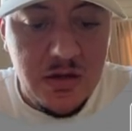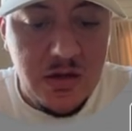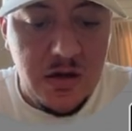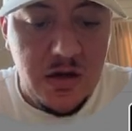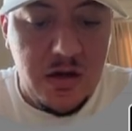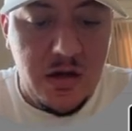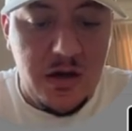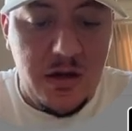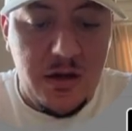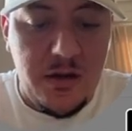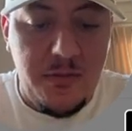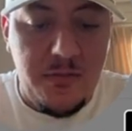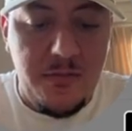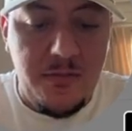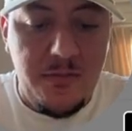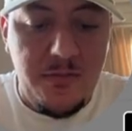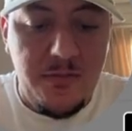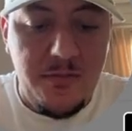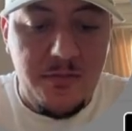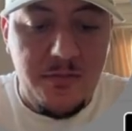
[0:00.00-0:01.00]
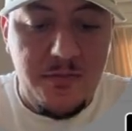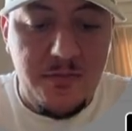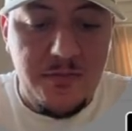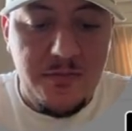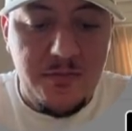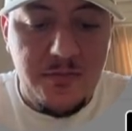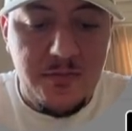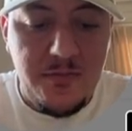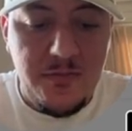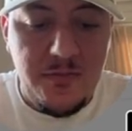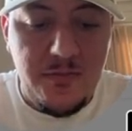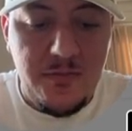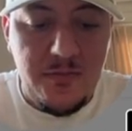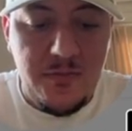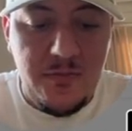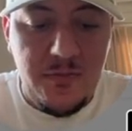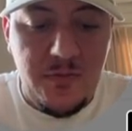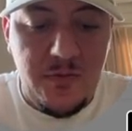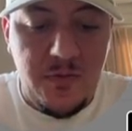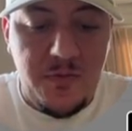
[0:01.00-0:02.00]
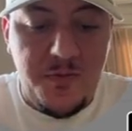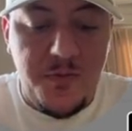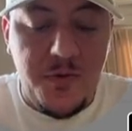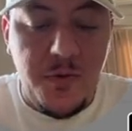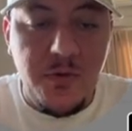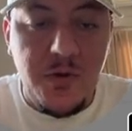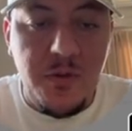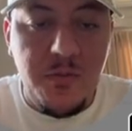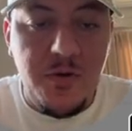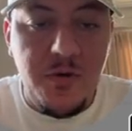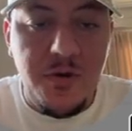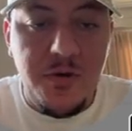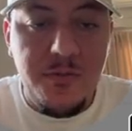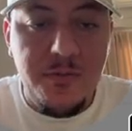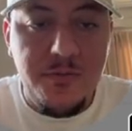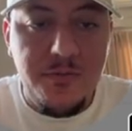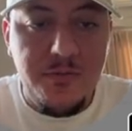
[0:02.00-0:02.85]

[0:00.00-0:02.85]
your phone number,